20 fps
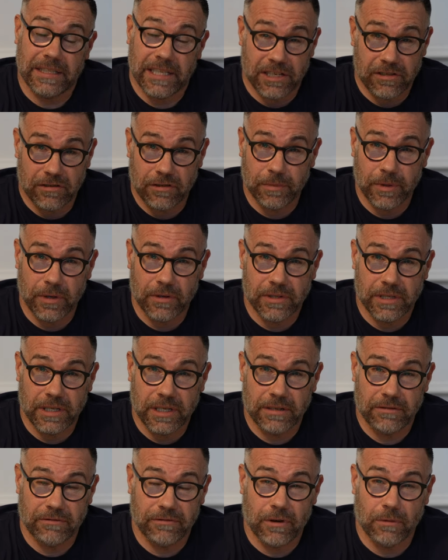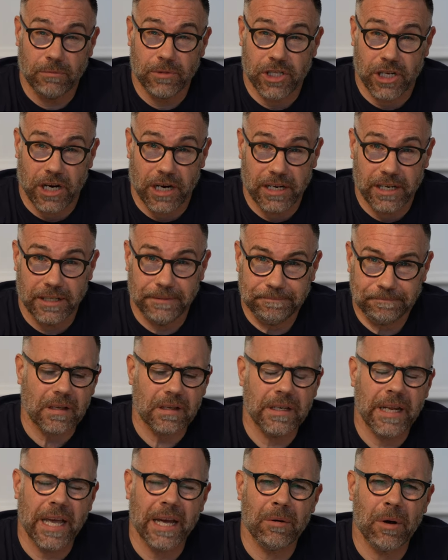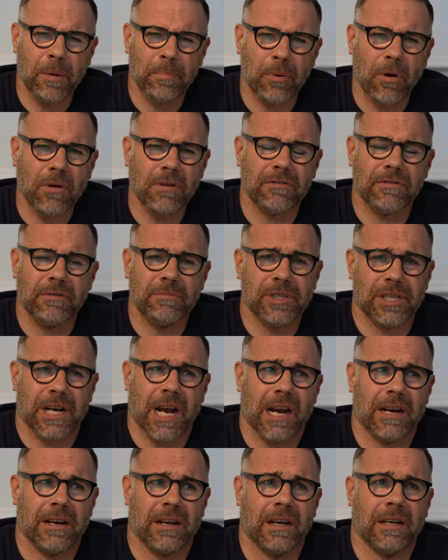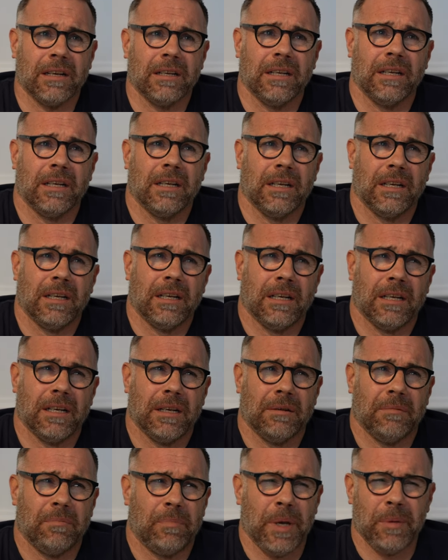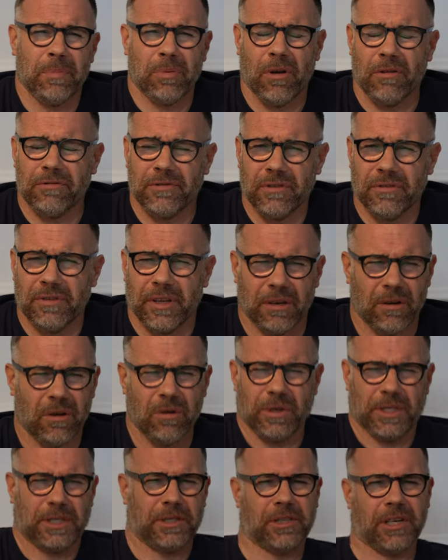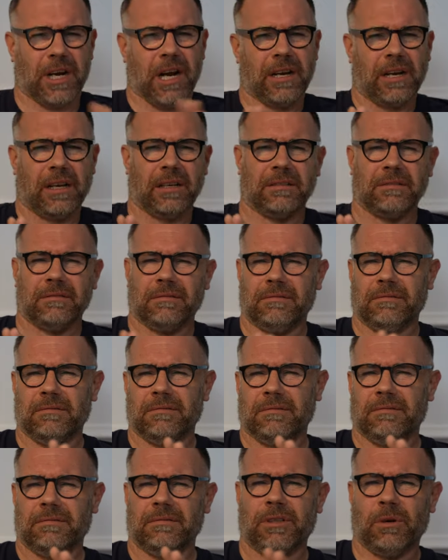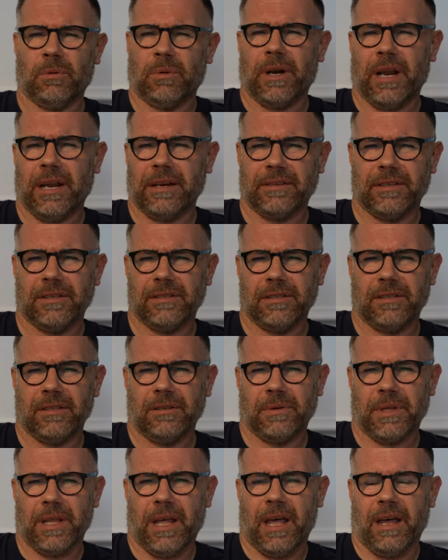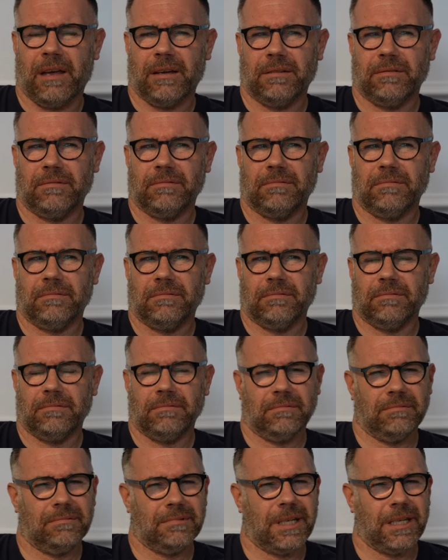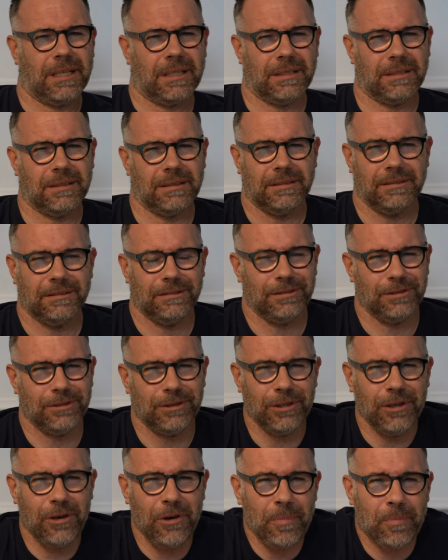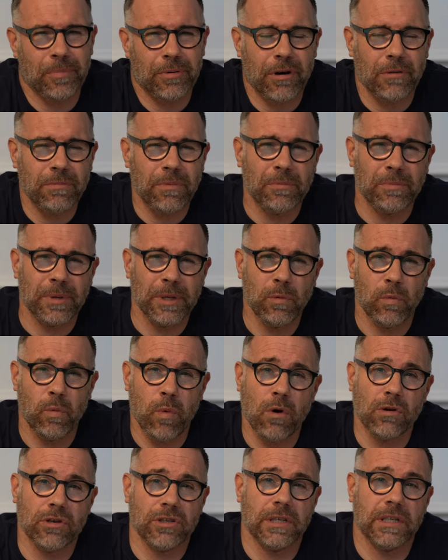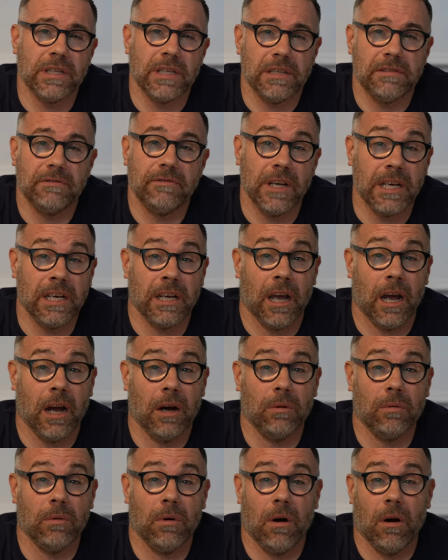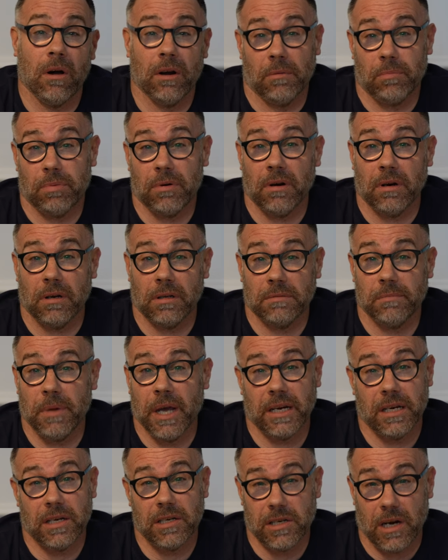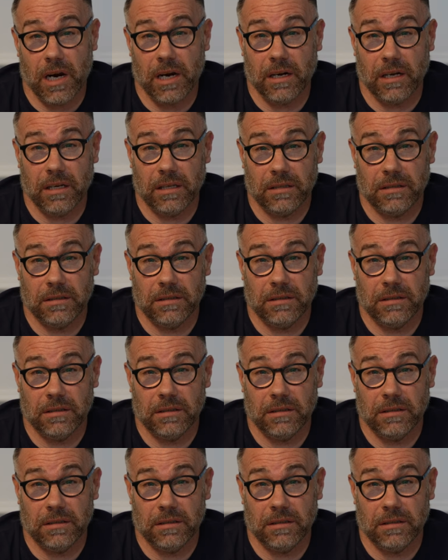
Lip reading: distributed from China. Now, a product from China, people often think, oh, it's China. Don't want anything to do with that. Well, you're probably watching this video on a product made in China.